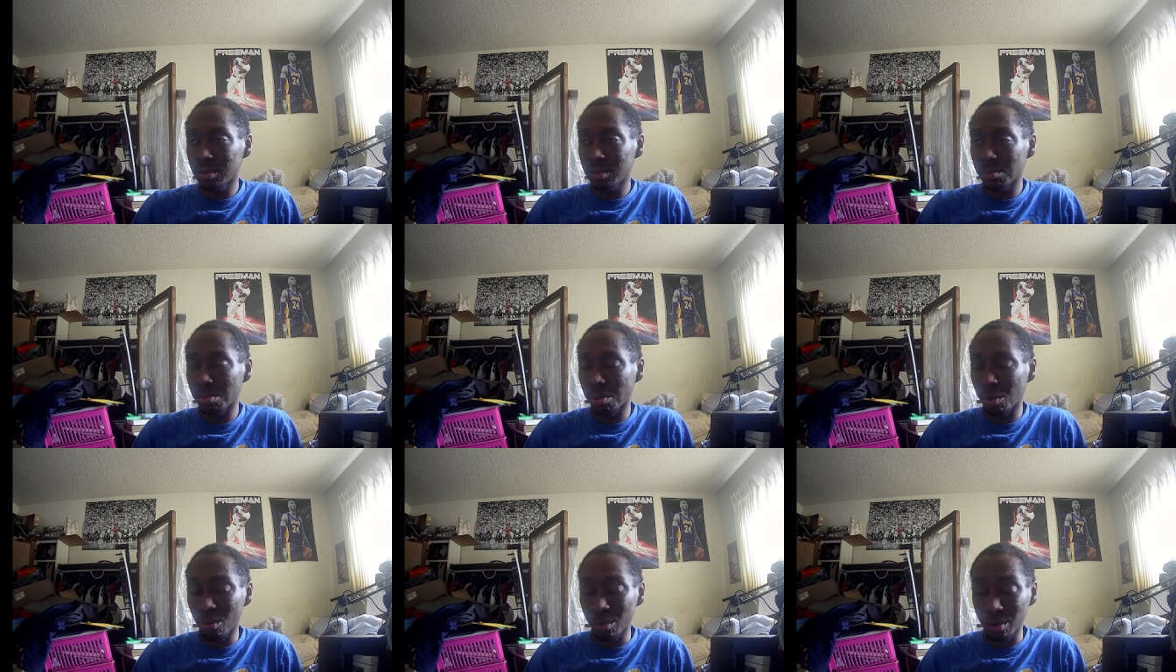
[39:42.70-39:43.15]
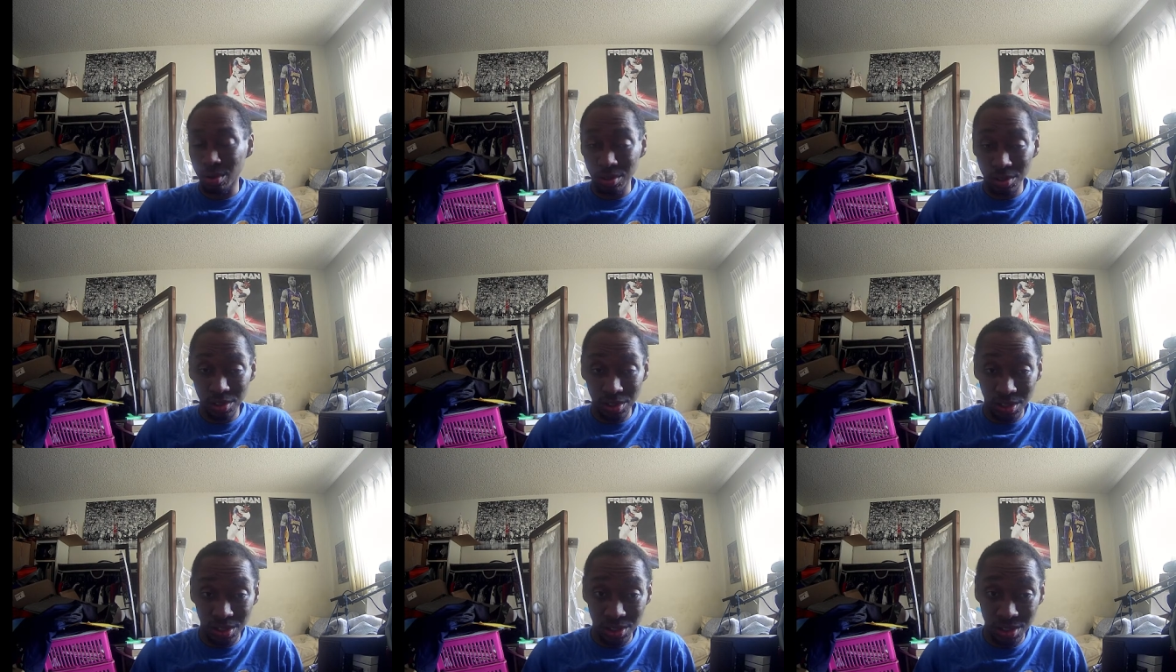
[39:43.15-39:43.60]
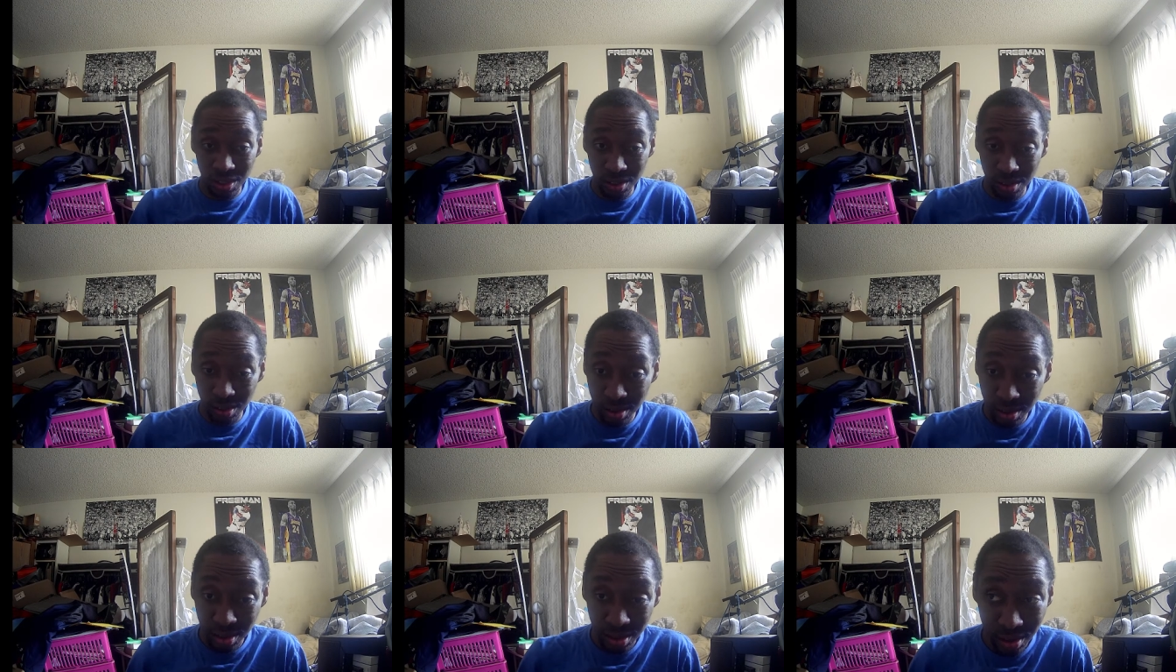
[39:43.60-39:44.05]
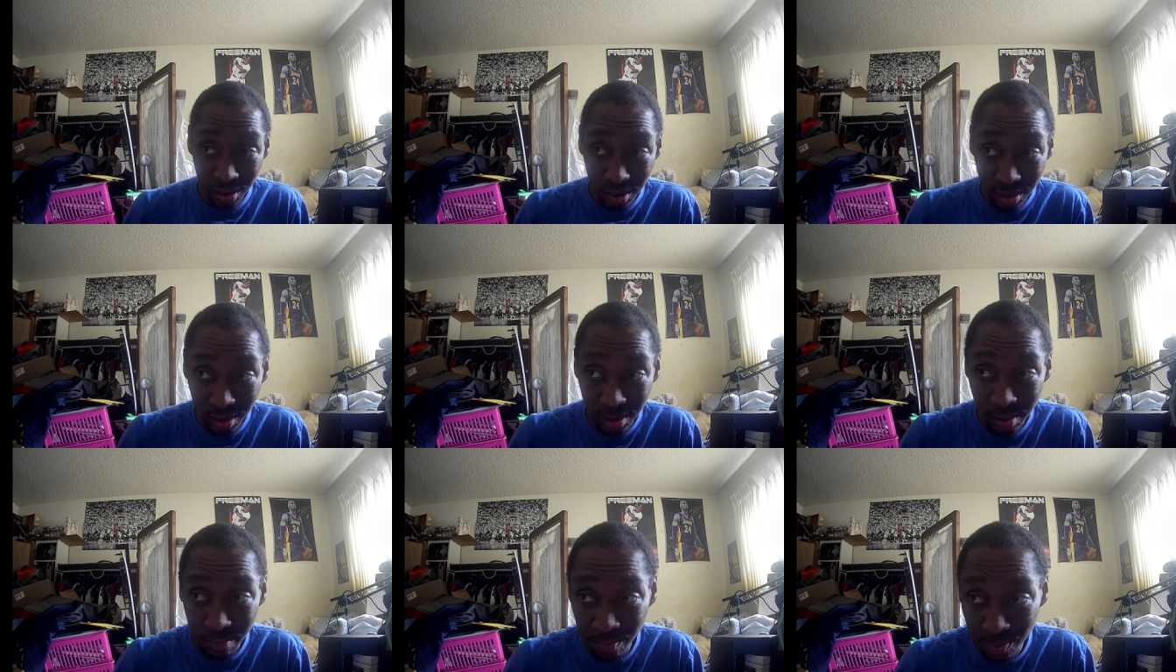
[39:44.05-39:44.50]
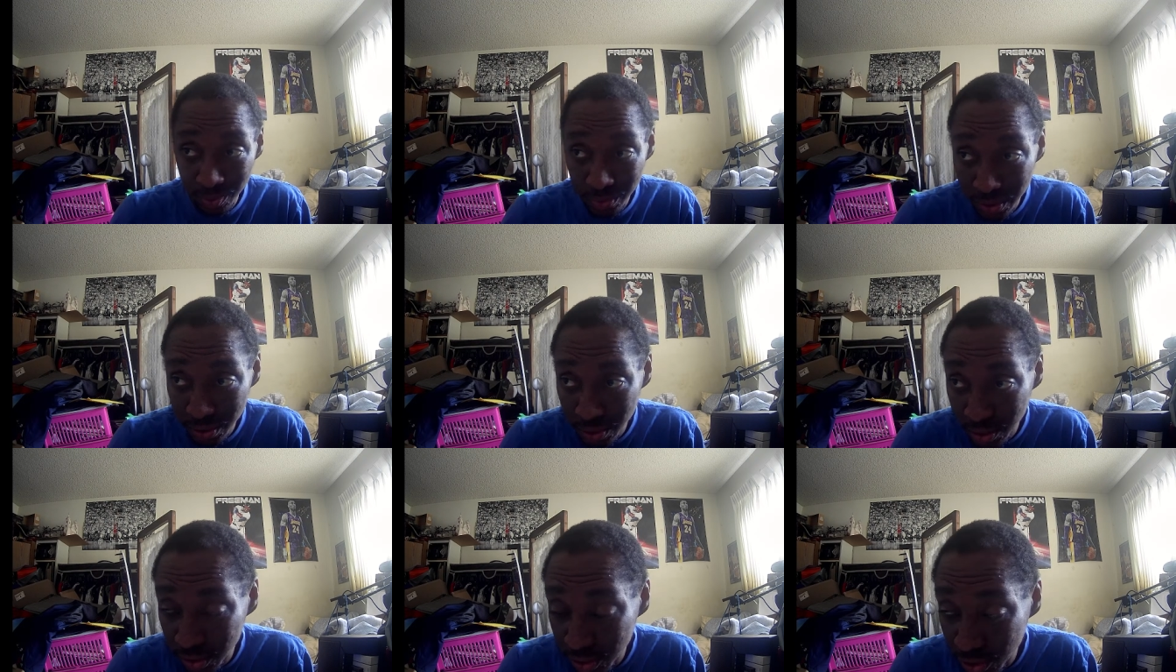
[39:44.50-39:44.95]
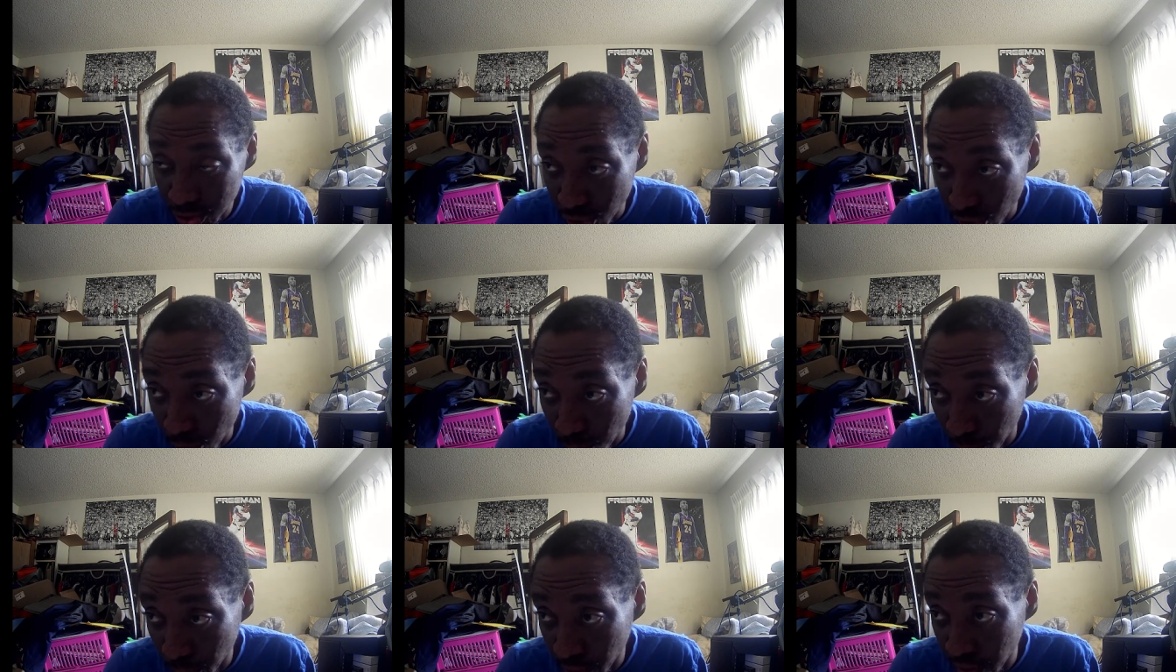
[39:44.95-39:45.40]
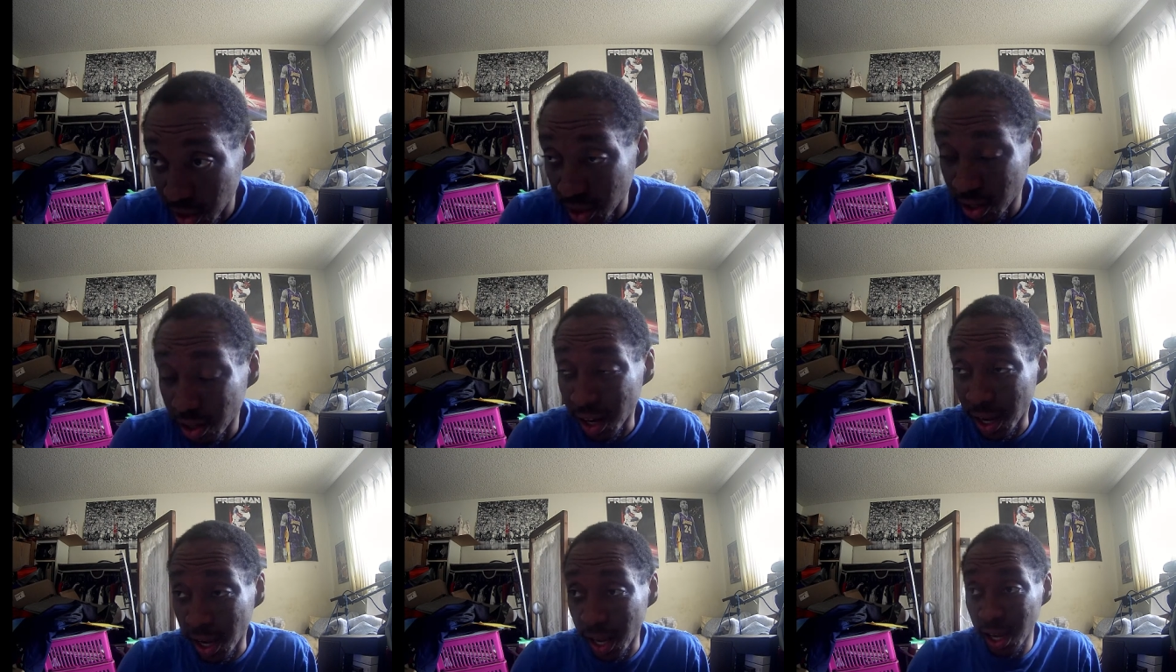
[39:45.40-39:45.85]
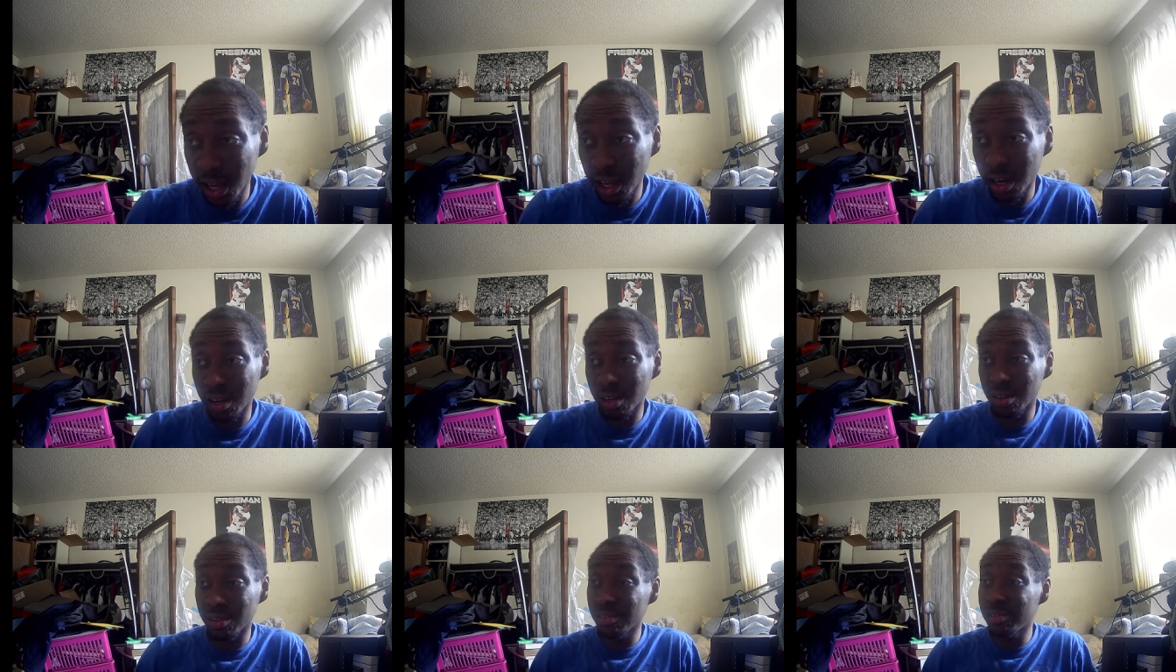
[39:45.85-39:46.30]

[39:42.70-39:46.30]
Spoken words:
Poor decision. Should have played it ahead